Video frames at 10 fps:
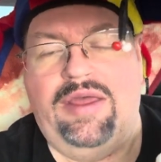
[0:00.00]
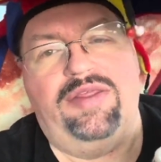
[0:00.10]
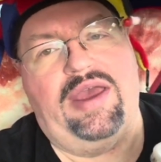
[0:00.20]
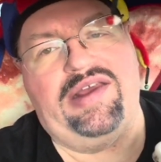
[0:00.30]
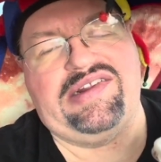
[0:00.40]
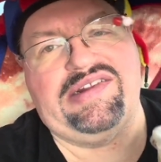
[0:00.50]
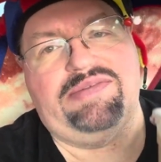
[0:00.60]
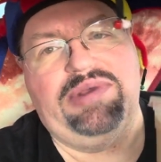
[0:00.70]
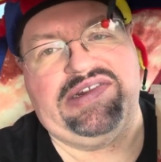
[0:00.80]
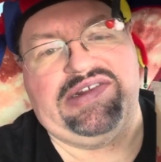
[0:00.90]
The ice is
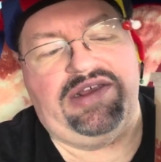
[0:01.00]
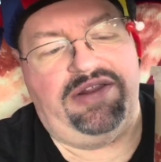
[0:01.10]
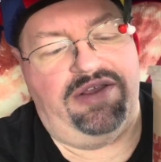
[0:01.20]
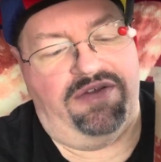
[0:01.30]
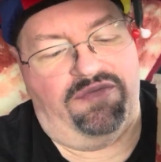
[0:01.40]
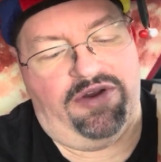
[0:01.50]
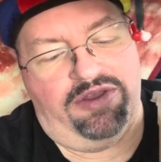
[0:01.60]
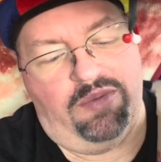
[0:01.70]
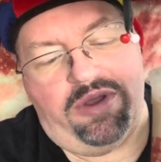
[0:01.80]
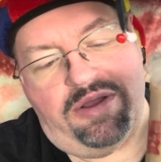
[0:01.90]
mixing in there fairly
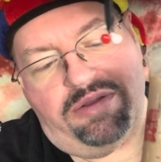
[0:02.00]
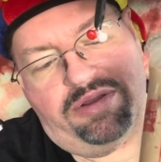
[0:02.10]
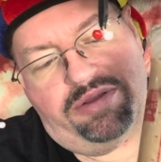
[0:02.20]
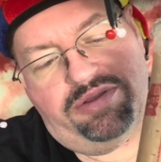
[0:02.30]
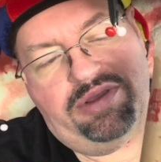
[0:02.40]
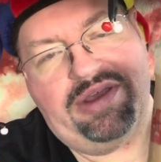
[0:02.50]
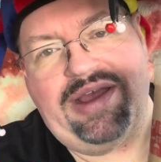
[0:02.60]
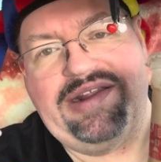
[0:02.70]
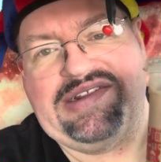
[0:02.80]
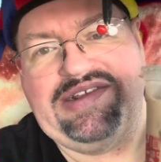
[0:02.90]
well. You
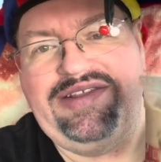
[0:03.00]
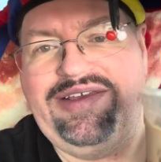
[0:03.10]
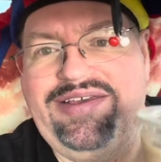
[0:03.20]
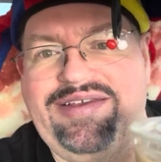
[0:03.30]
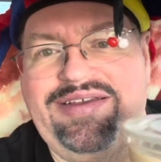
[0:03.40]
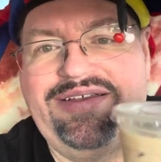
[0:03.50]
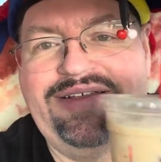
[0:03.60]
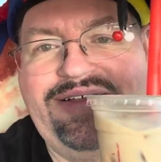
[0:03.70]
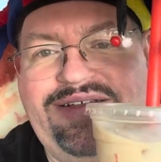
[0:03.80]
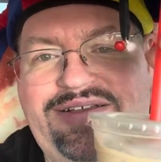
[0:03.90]
kind of see the
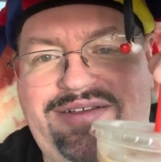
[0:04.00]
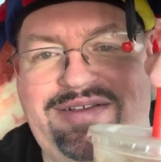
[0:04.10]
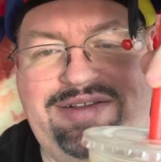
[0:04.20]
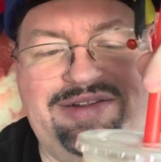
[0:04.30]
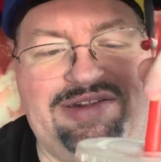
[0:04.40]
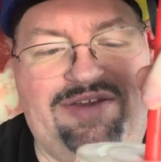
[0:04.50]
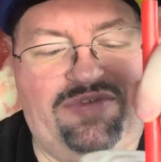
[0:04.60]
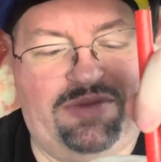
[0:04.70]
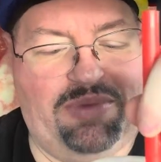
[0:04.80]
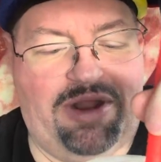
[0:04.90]
stuff
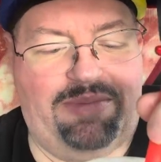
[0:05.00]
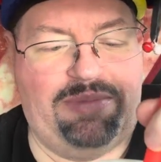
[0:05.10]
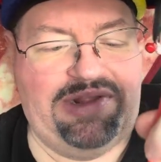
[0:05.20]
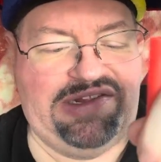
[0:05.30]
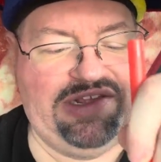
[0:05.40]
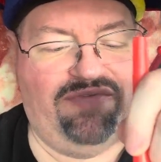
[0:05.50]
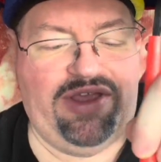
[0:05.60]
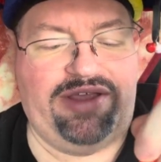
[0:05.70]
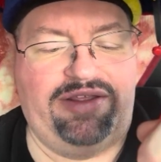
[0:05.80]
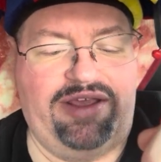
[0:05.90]
at the bottom. I'm going to see if I
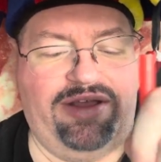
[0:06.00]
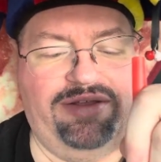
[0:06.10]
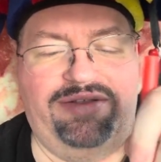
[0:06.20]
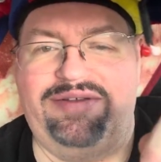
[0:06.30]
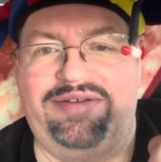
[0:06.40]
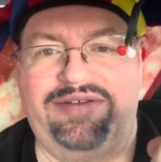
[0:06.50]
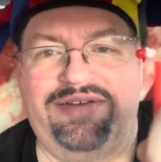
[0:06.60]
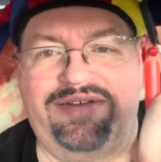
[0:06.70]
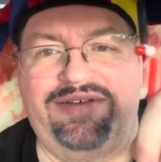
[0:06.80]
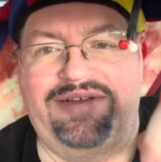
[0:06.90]
can get a,
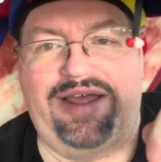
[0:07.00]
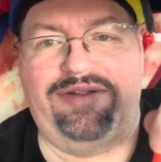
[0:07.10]
I don't